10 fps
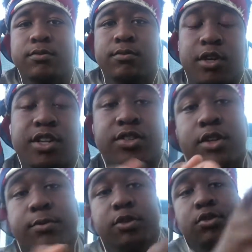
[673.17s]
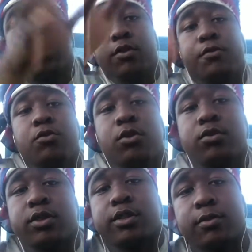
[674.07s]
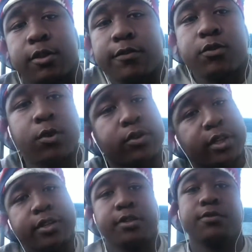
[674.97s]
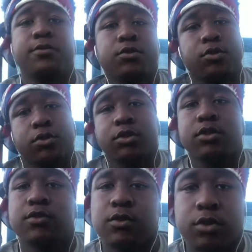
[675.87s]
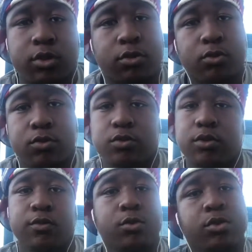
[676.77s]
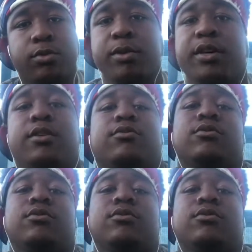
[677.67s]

And it's up to you if you want that. If you want that good future, or if you don't, if you want the bad one.